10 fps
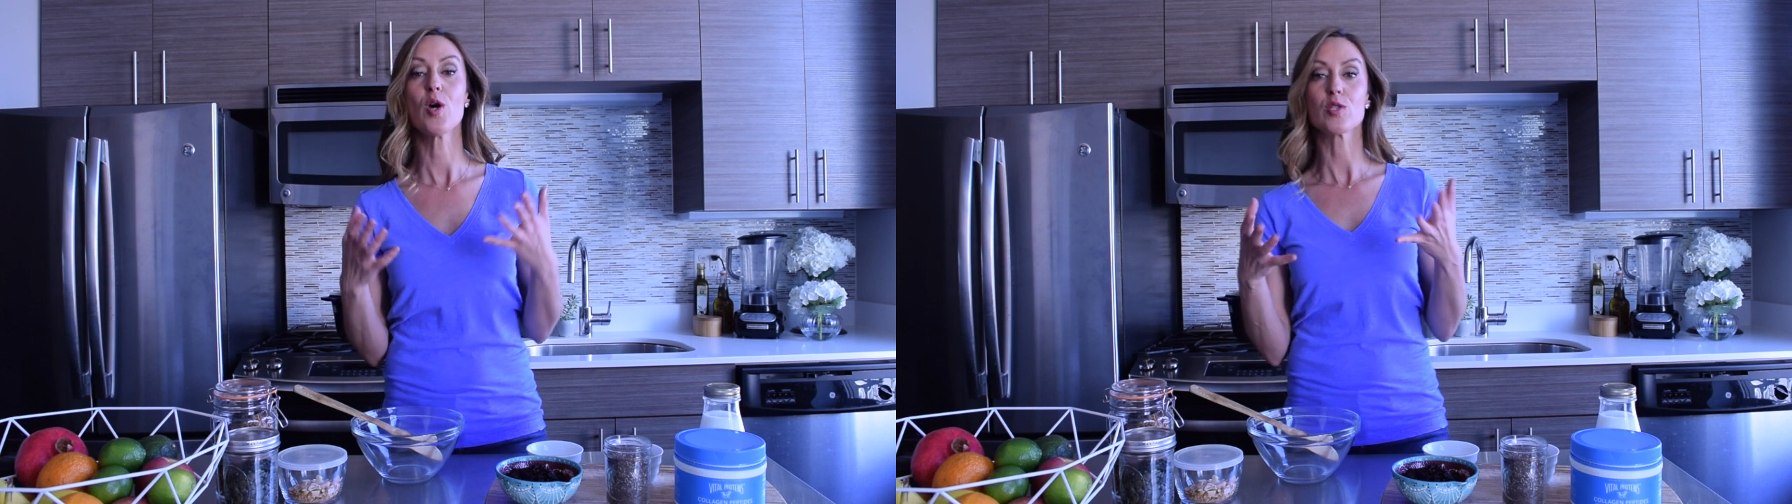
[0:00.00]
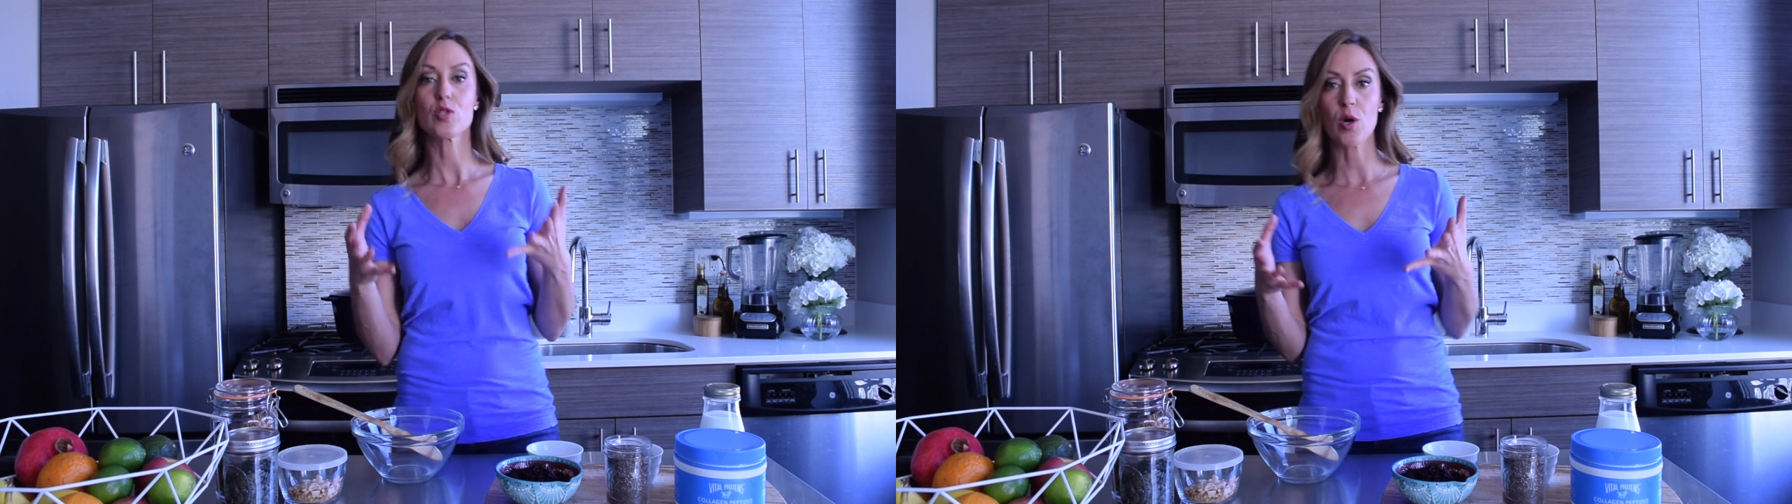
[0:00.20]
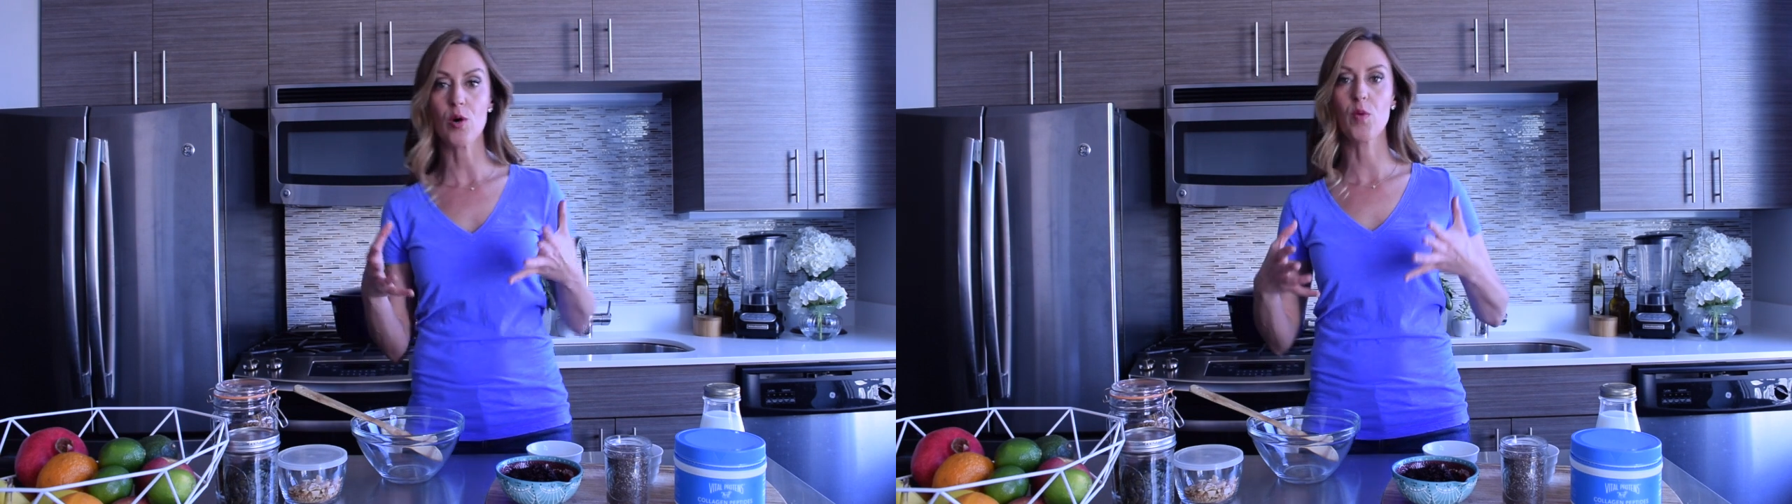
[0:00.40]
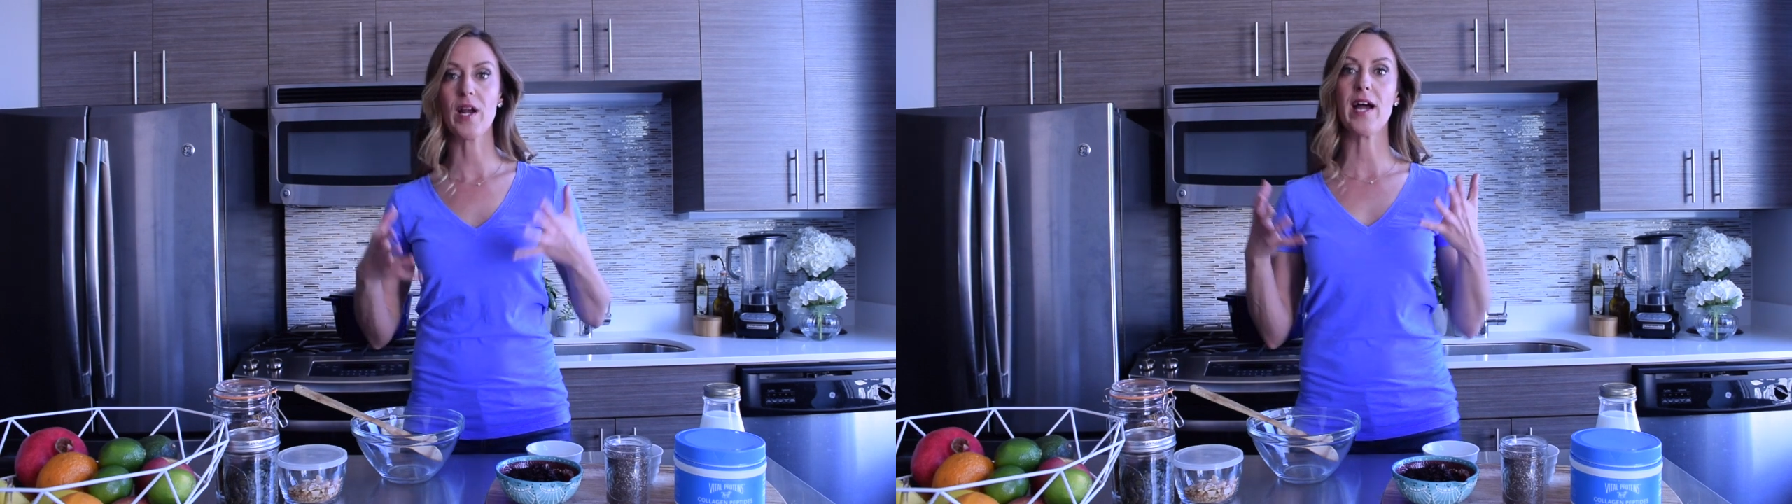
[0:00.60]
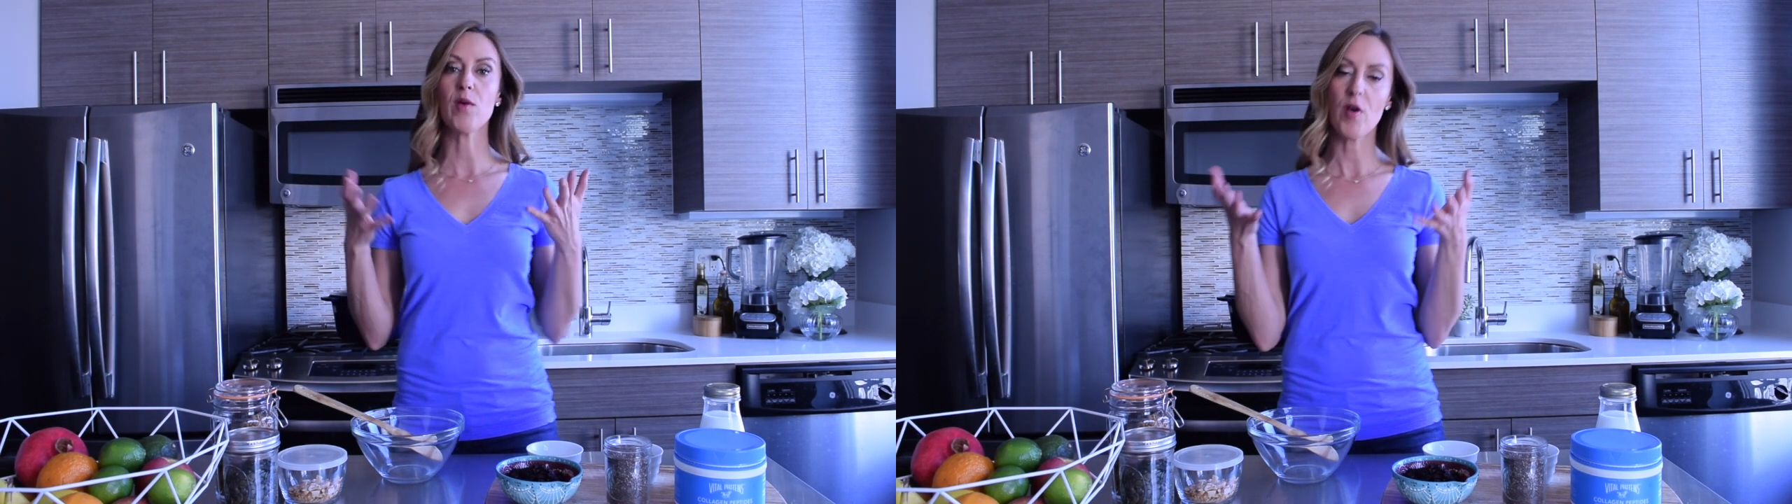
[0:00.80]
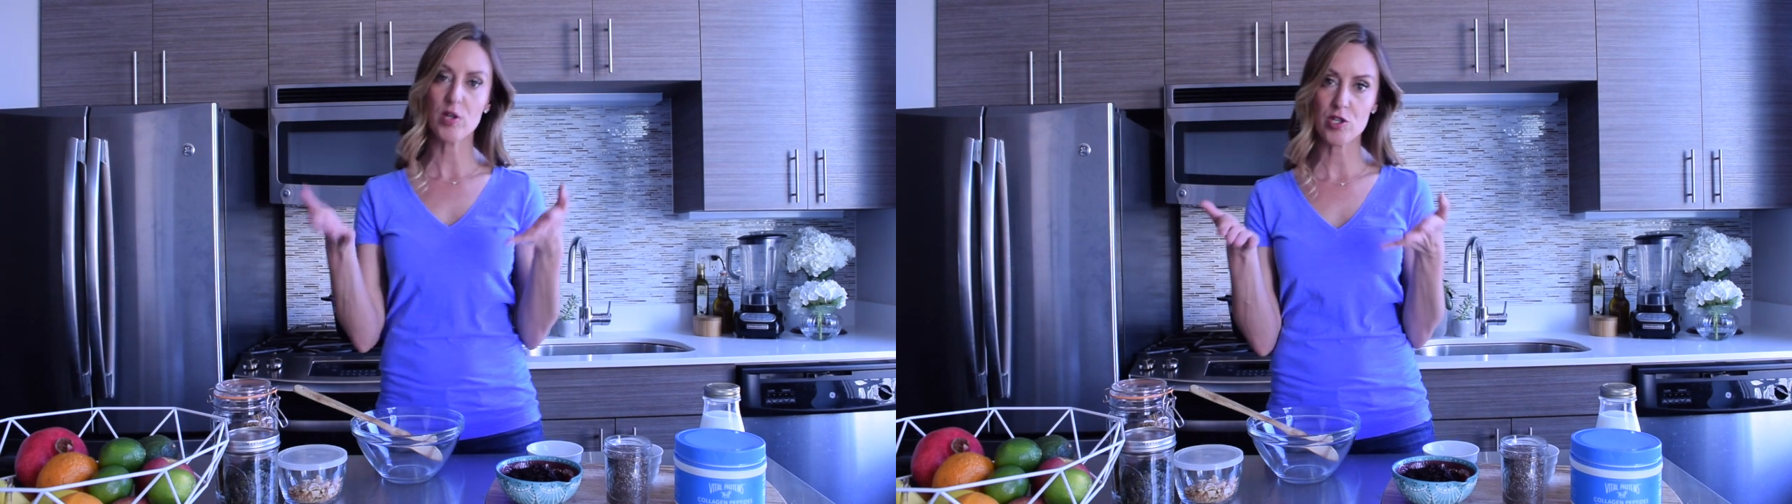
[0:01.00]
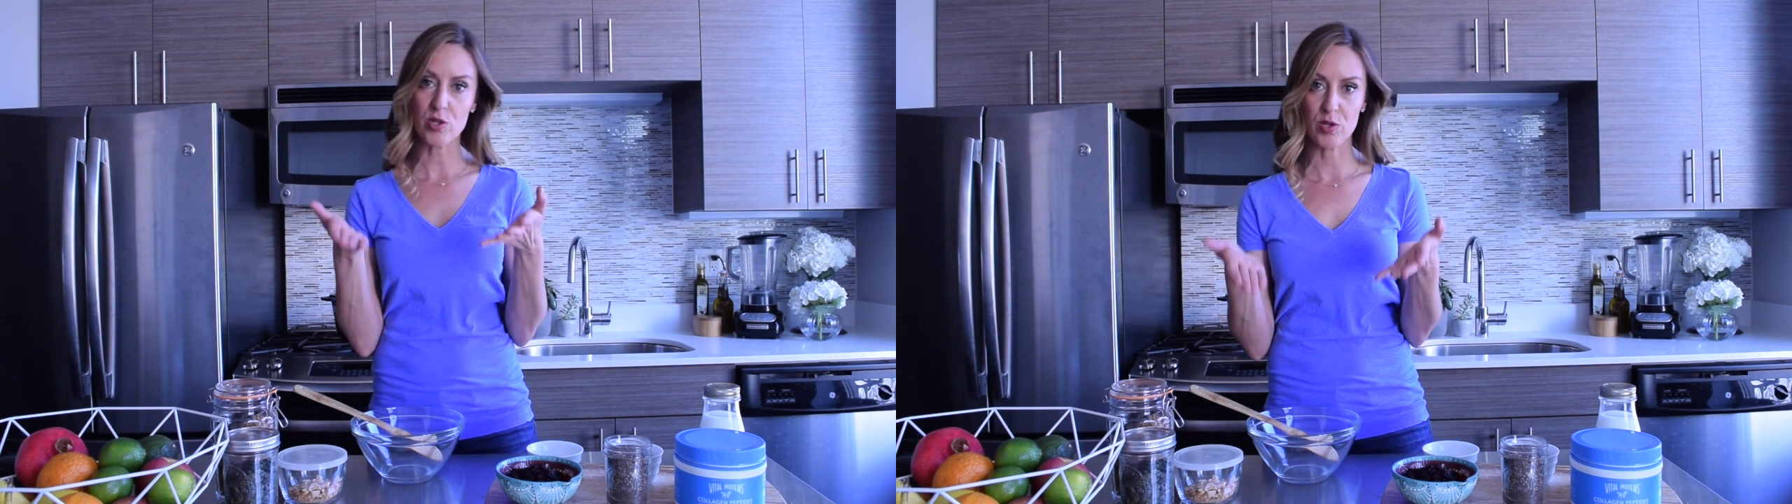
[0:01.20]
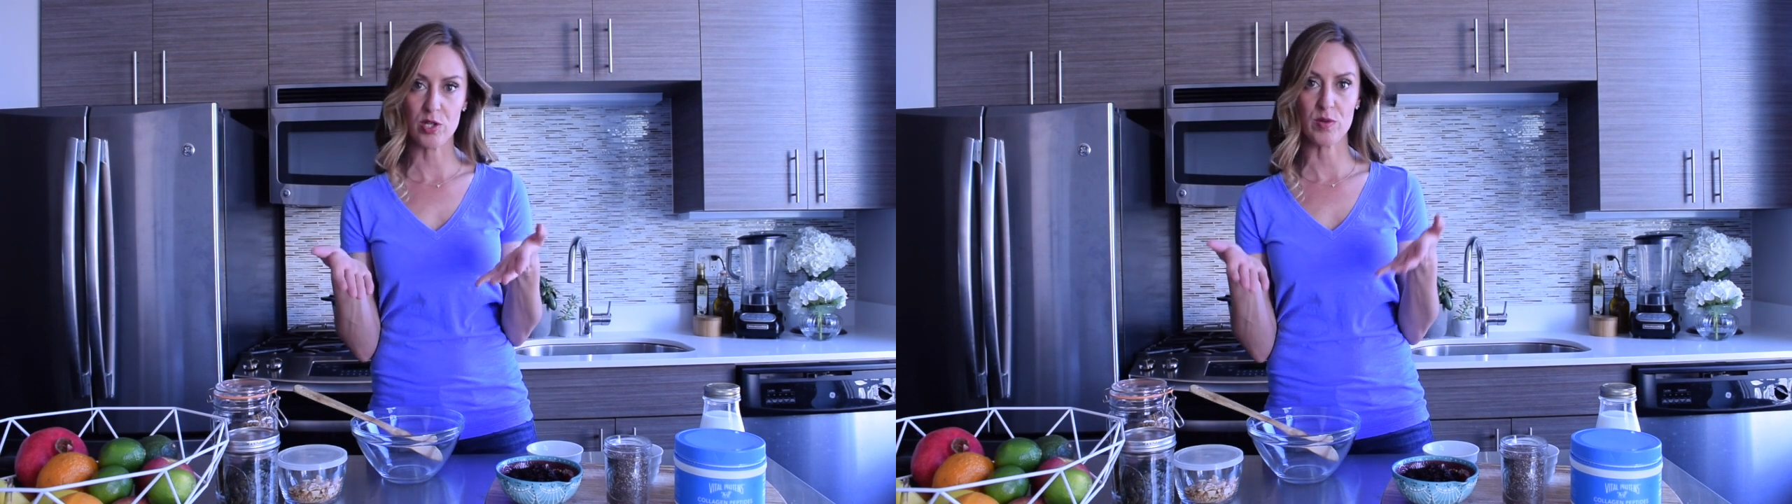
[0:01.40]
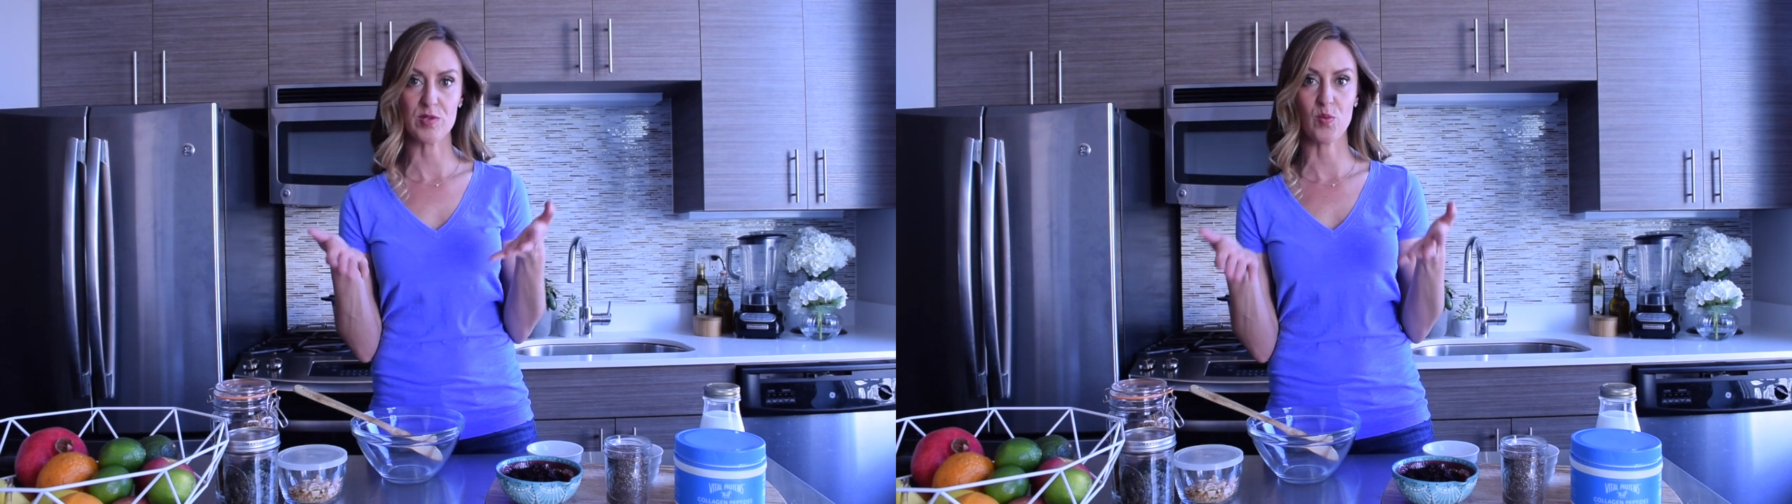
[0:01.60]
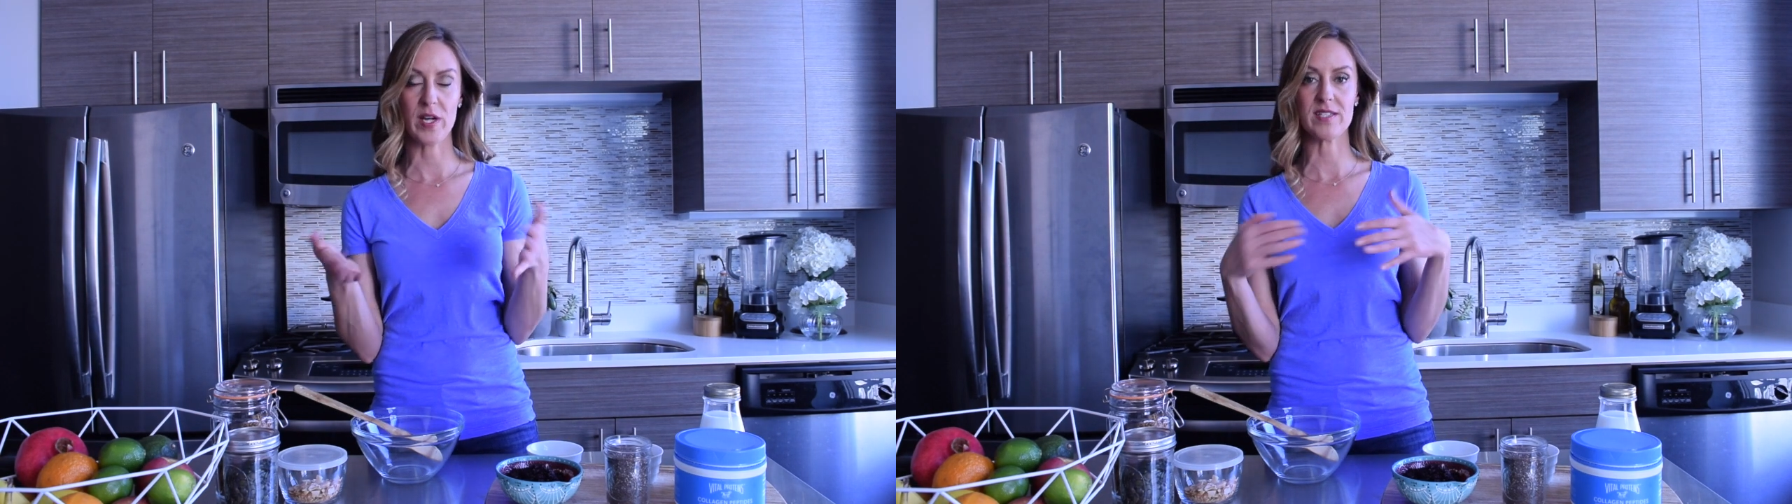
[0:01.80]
So what I want to show you is a way